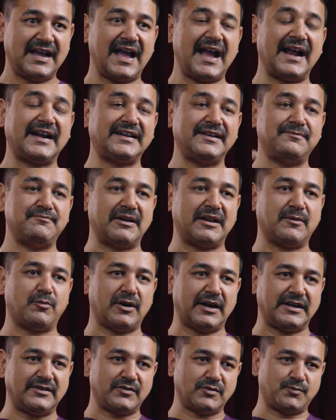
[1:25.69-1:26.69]
Active
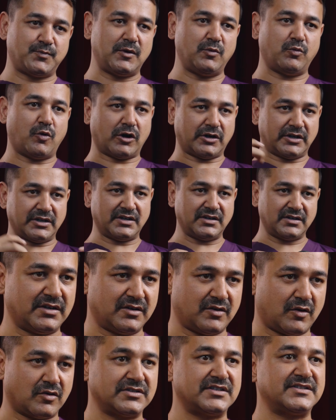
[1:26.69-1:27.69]
metabolites which pull water
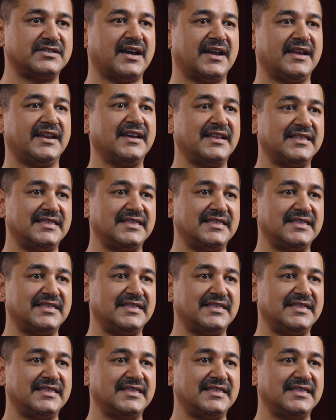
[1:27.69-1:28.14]
causes diarrhea.